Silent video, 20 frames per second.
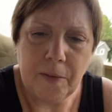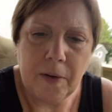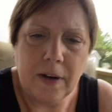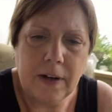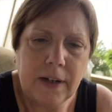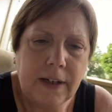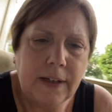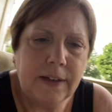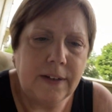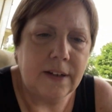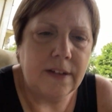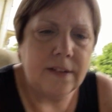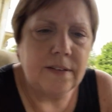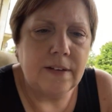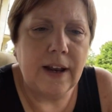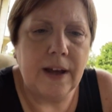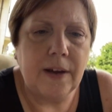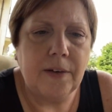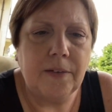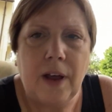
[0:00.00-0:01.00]
everyone. It is
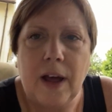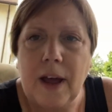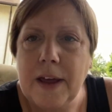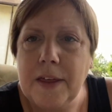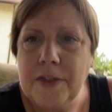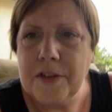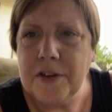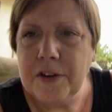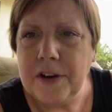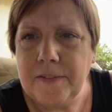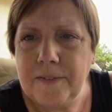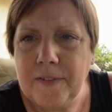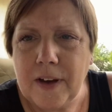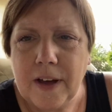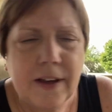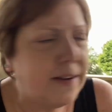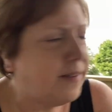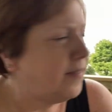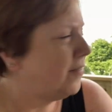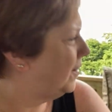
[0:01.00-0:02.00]
now
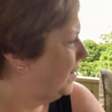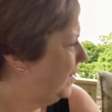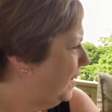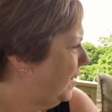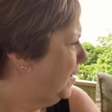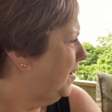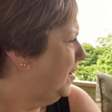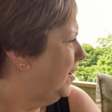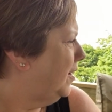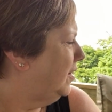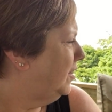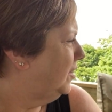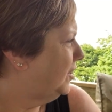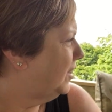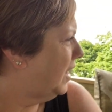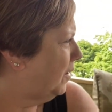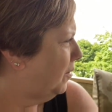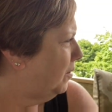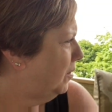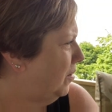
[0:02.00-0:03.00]
9:35.
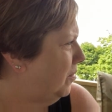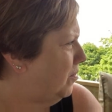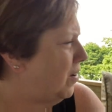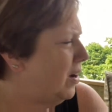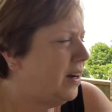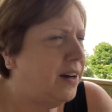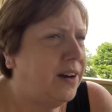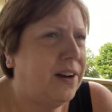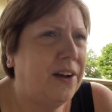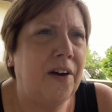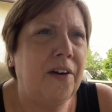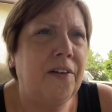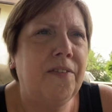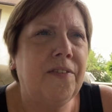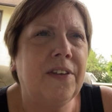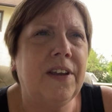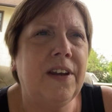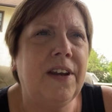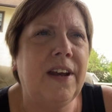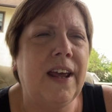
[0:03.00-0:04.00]
Showered and ready to go
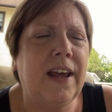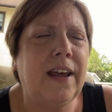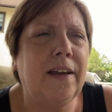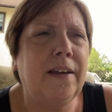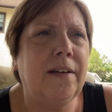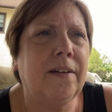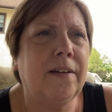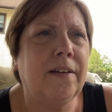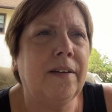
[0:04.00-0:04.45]
for the day.